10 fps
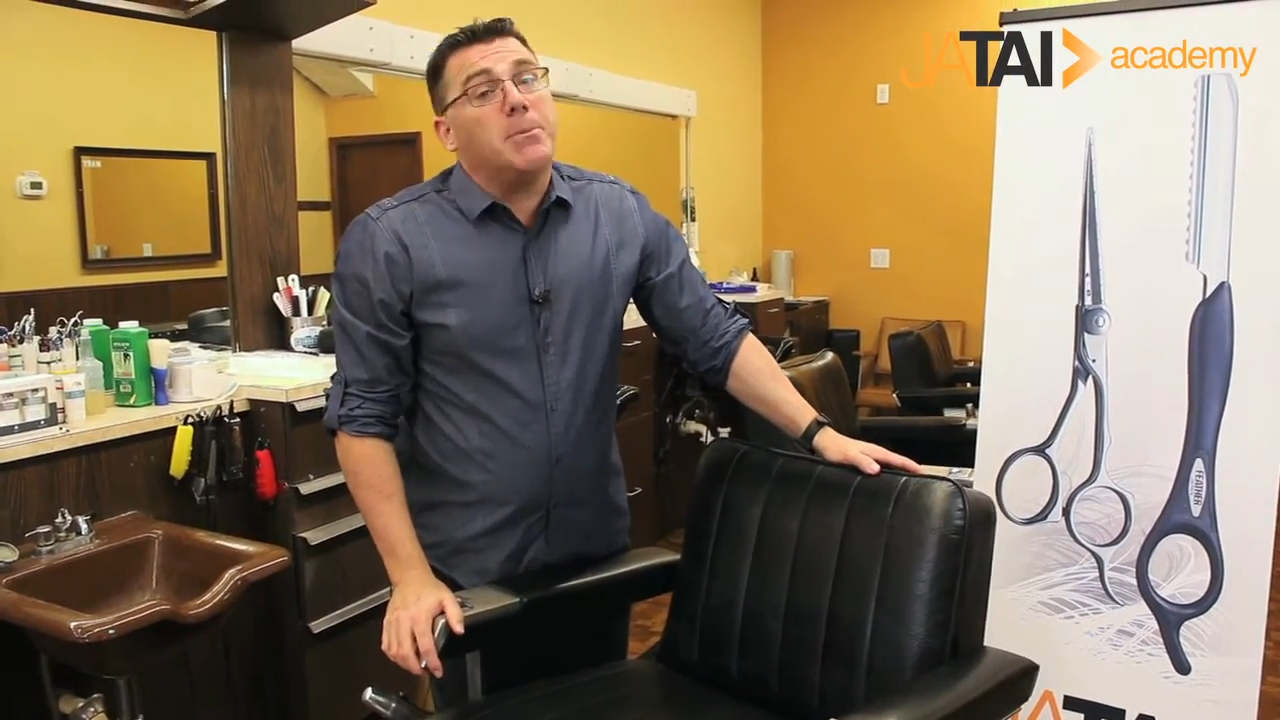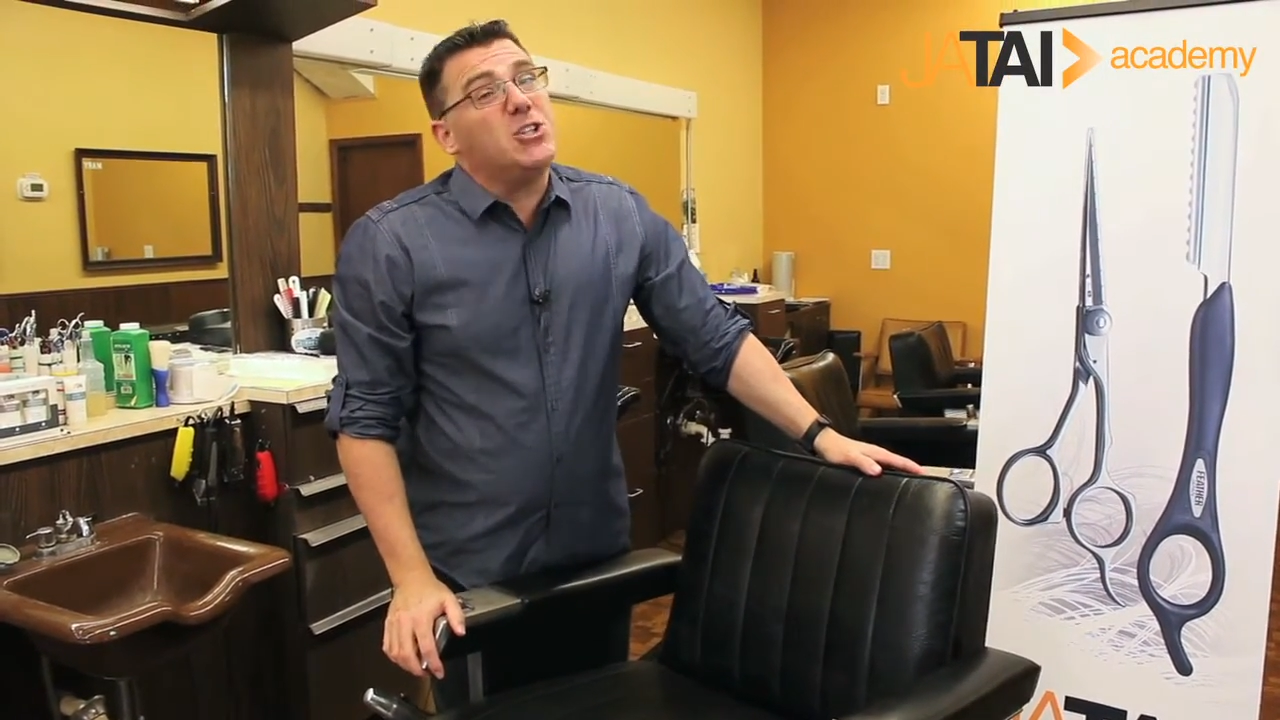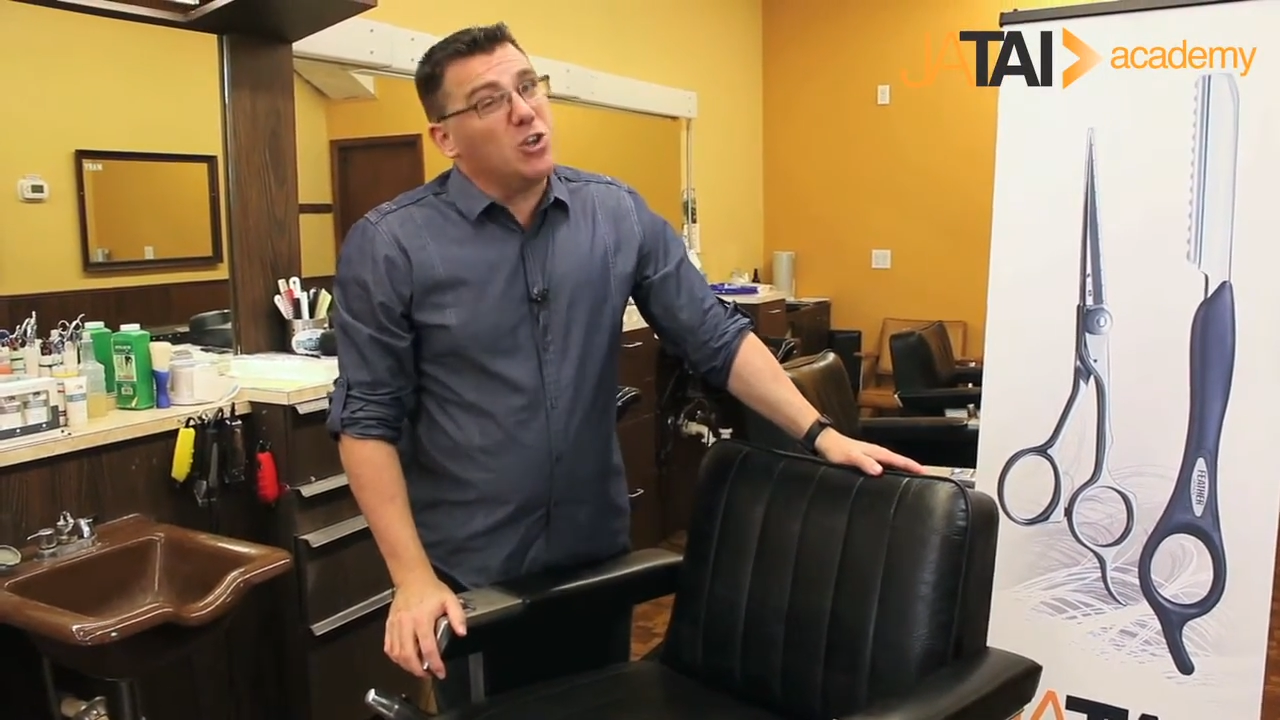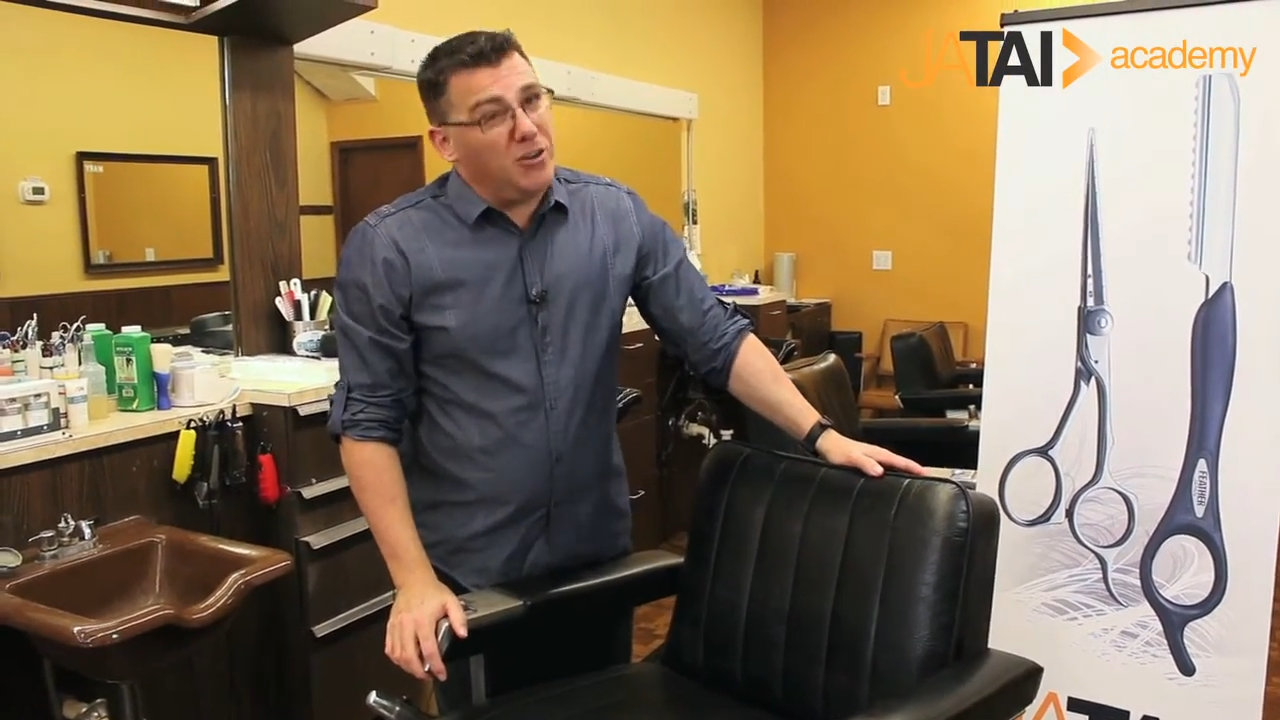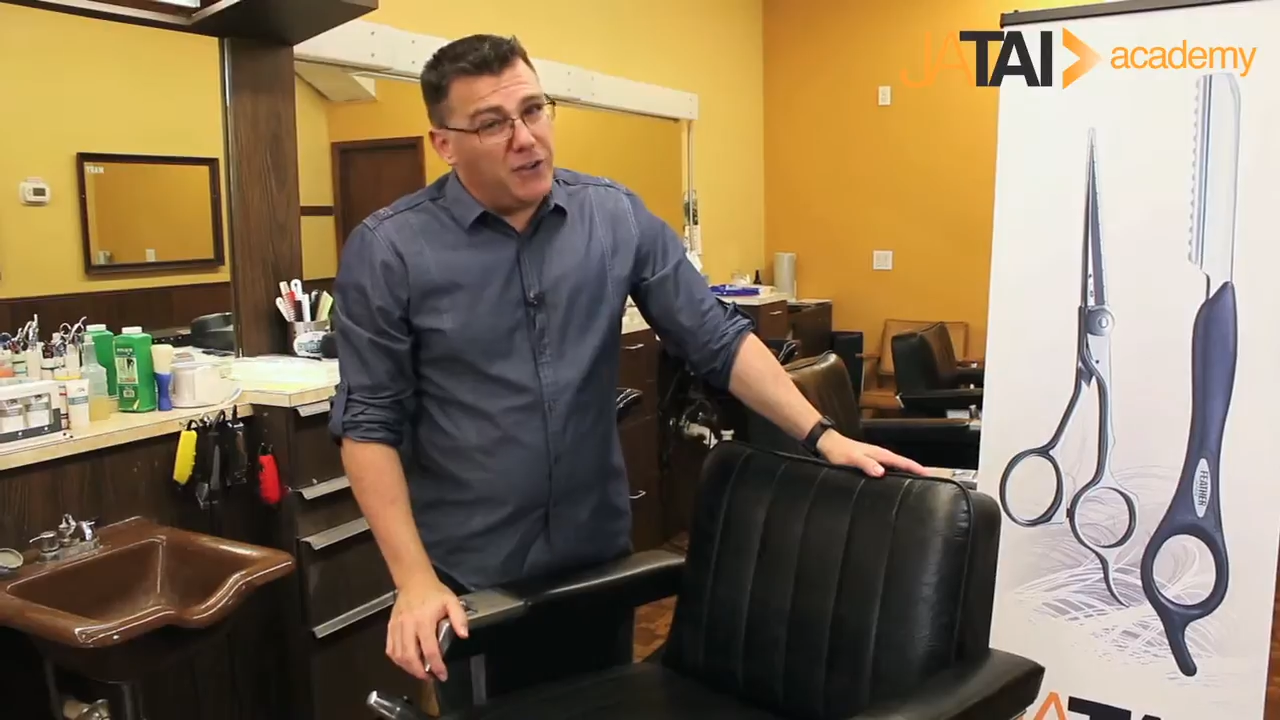
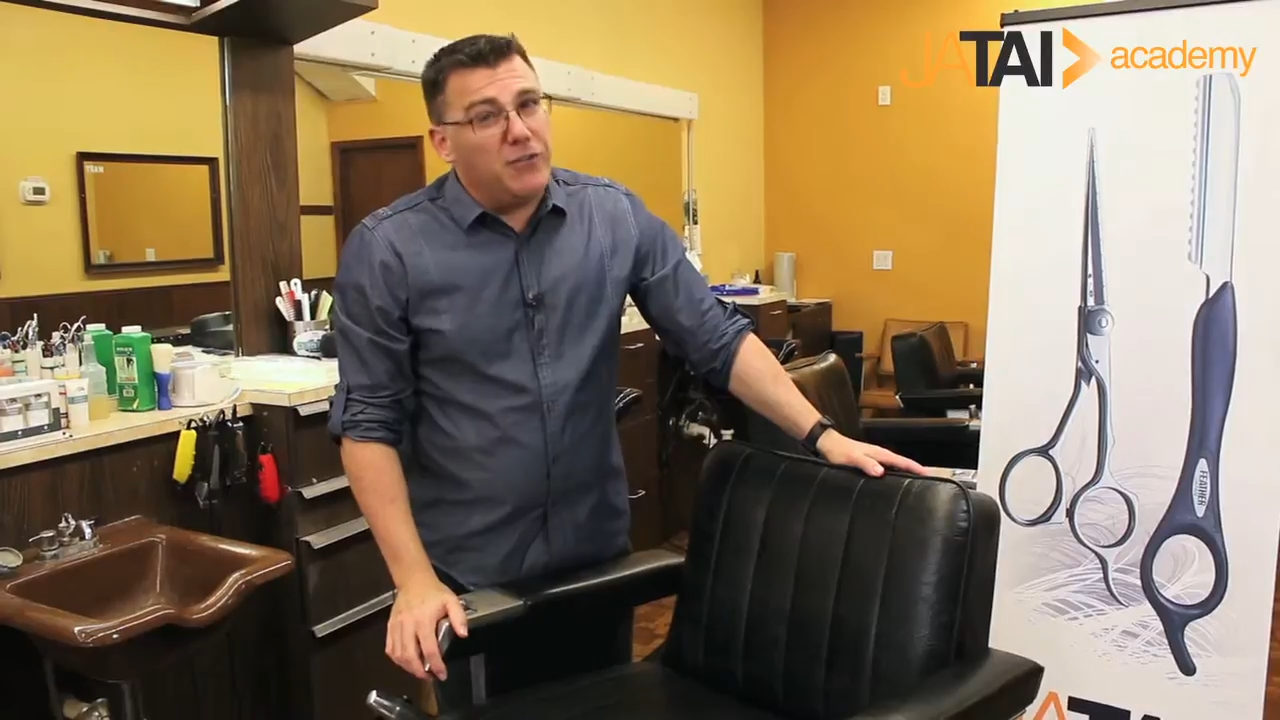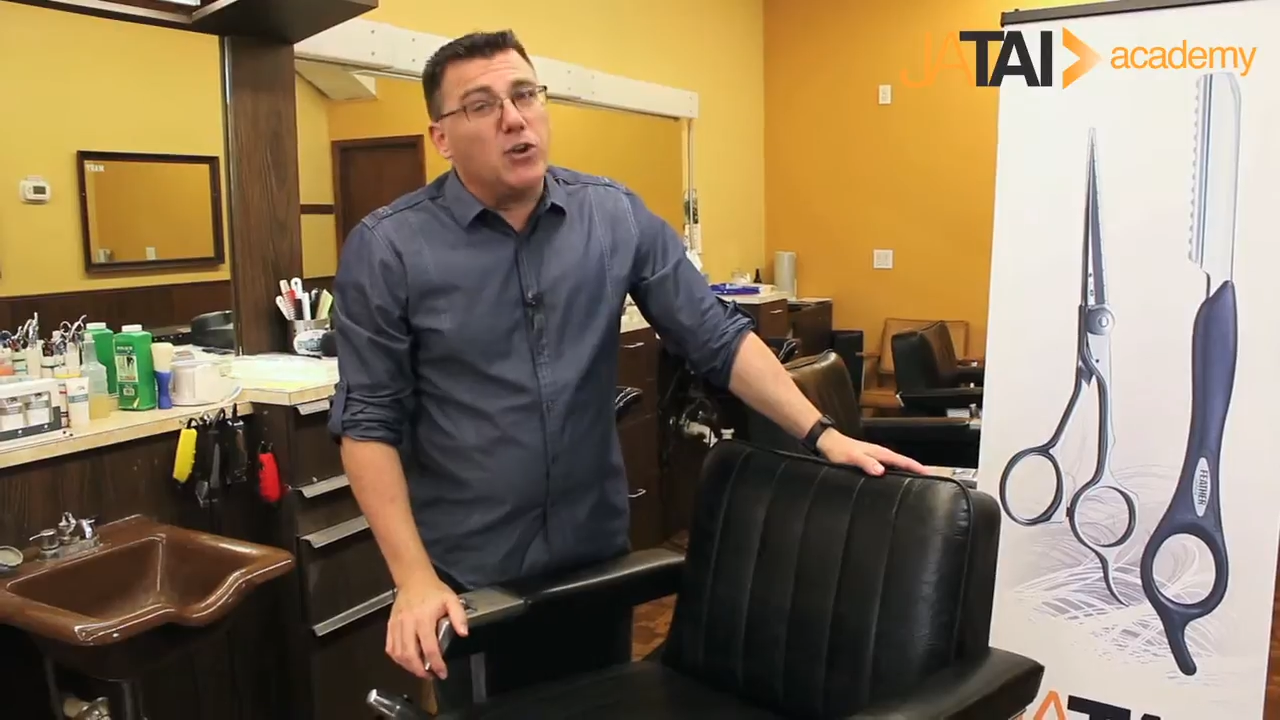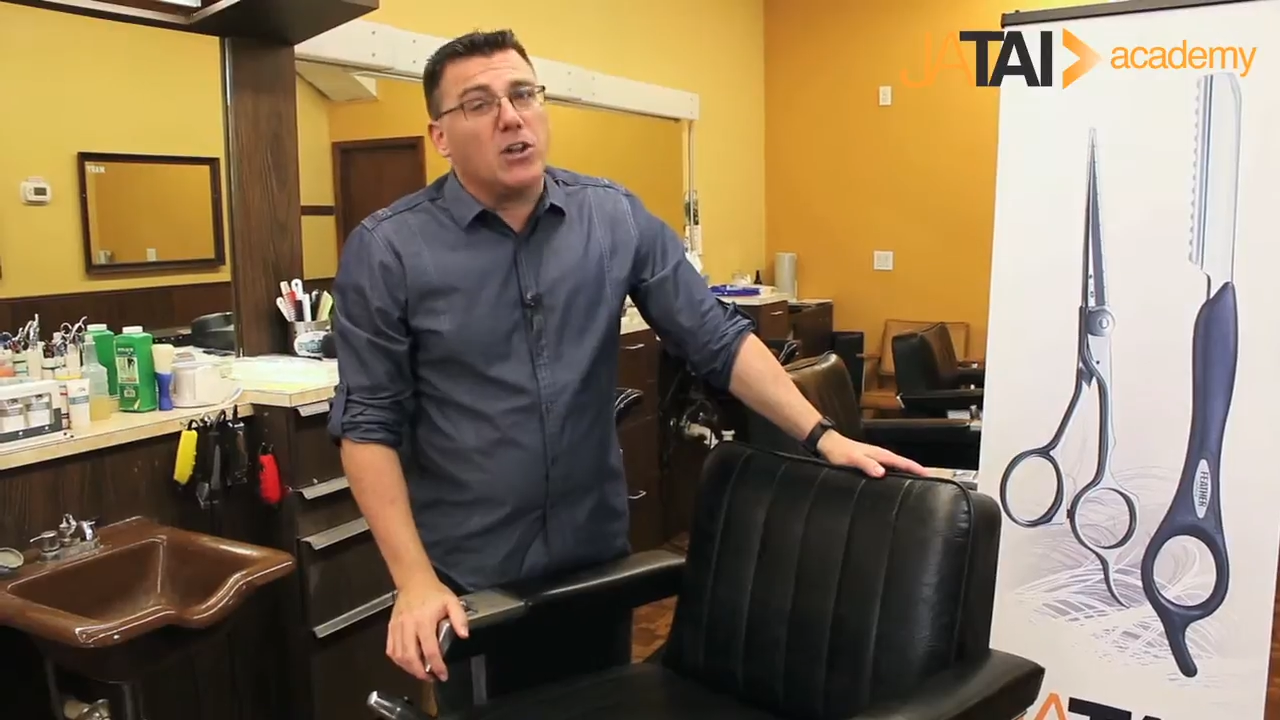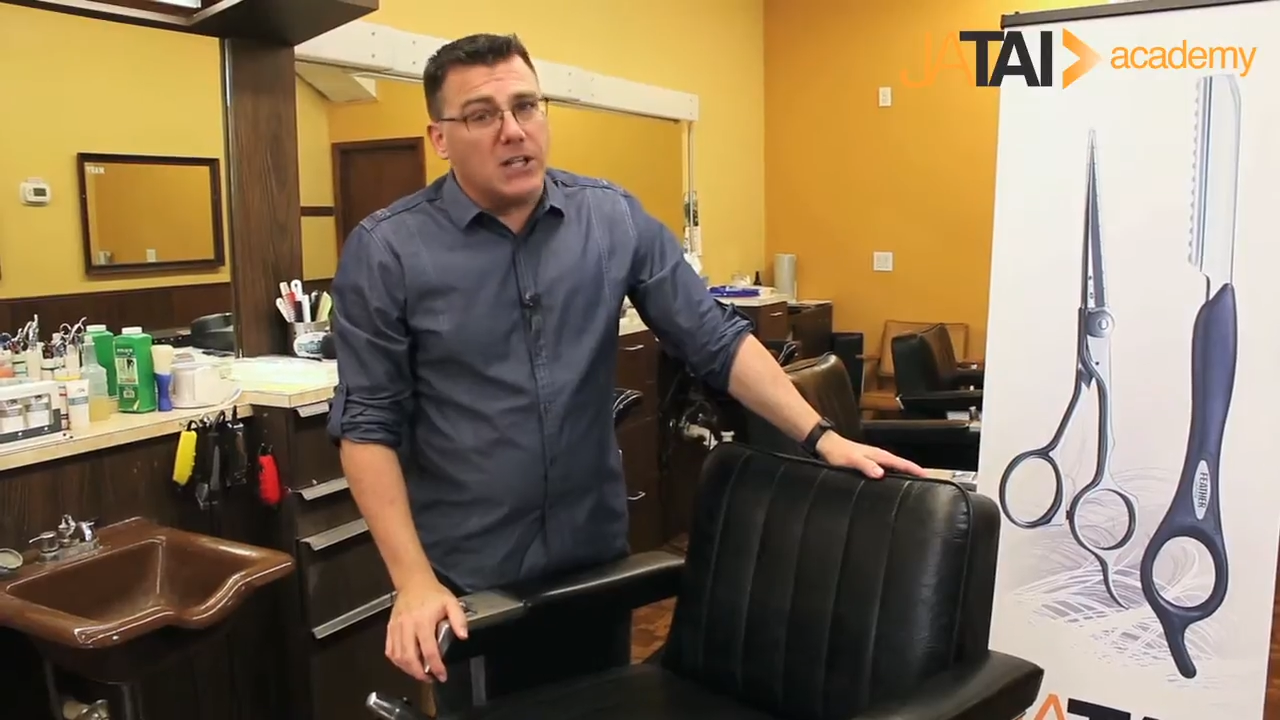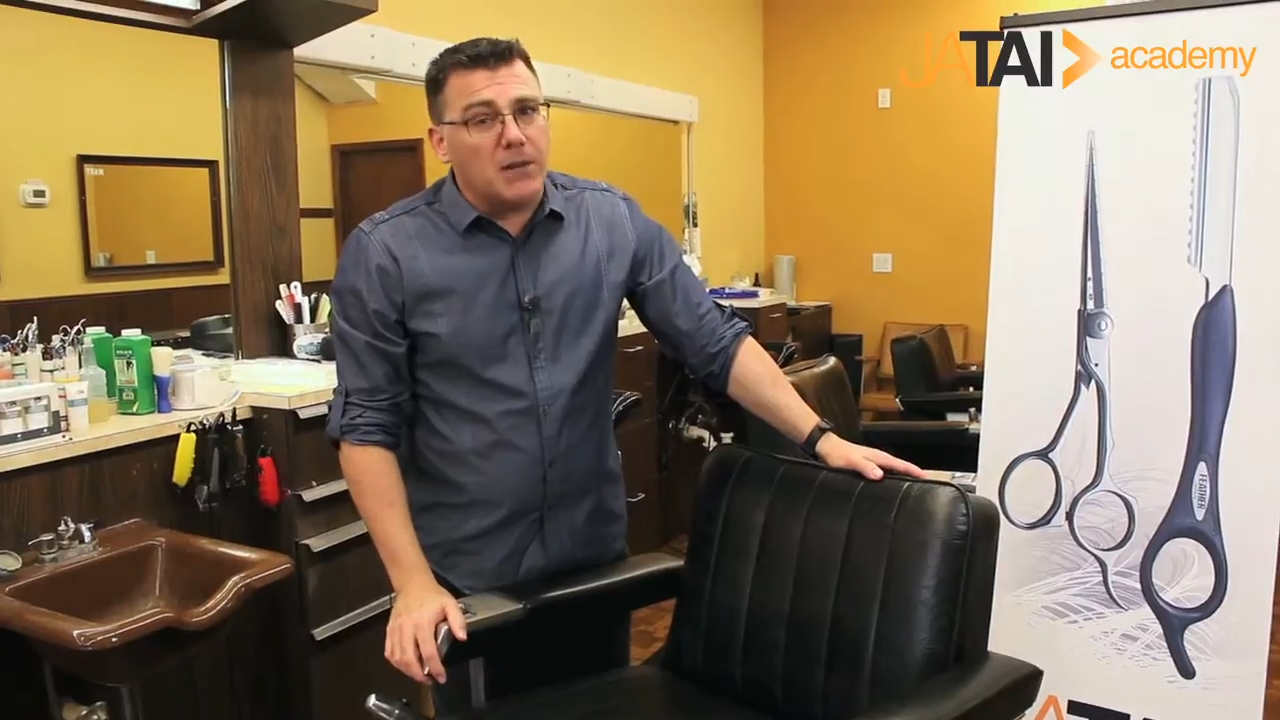but you're, if
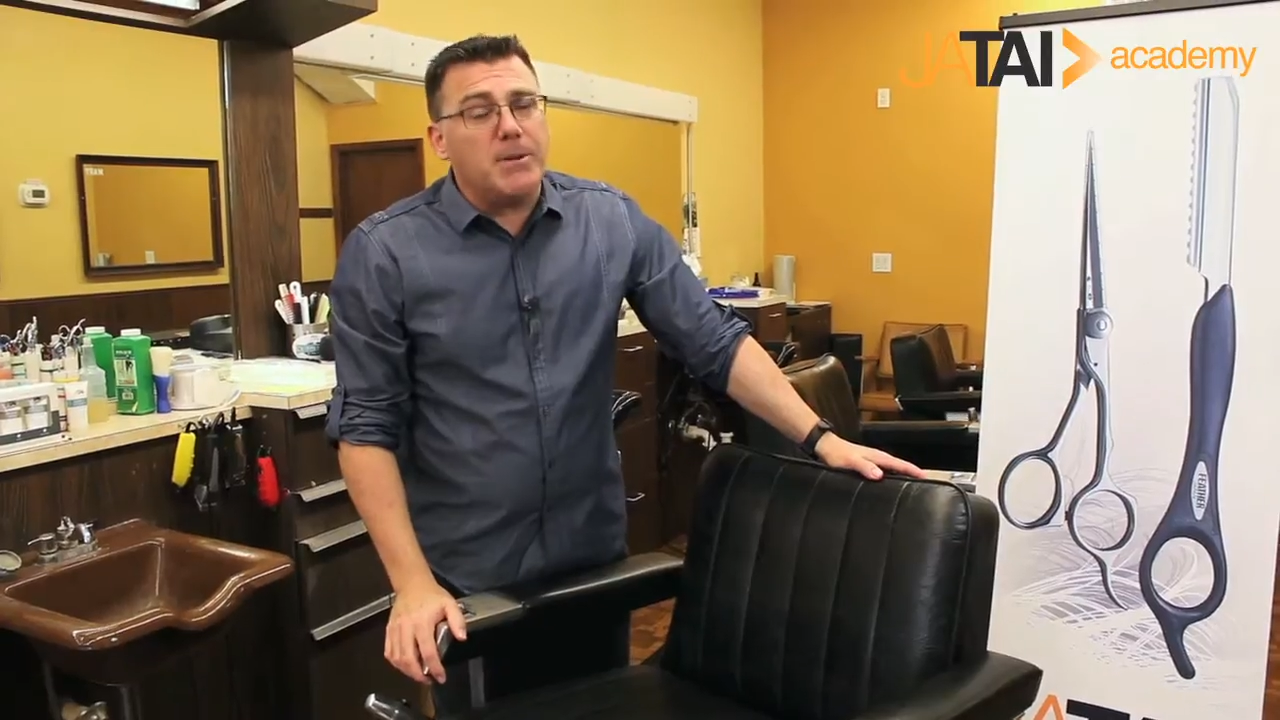you're a little